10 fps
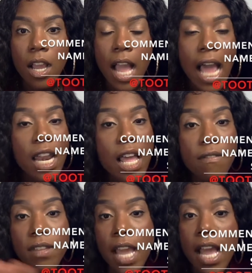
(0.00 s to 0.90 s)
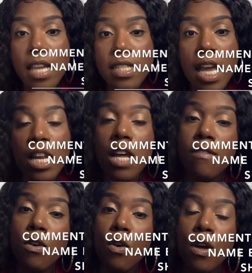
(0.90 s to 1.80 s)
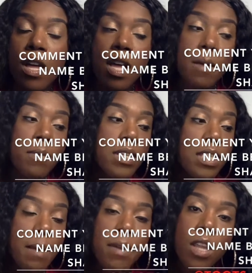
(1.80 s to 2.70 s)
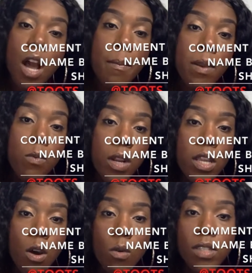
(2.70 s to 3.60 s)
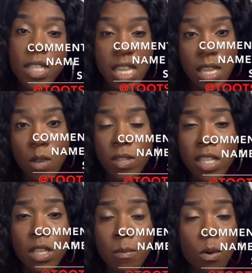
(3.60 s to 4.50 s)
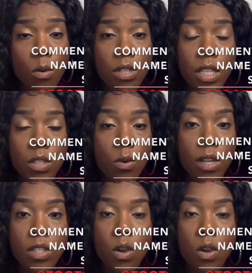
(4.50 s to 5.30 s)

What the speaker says: I love you guys. I love y'all. But some of y'all be really ODing with these emojis on these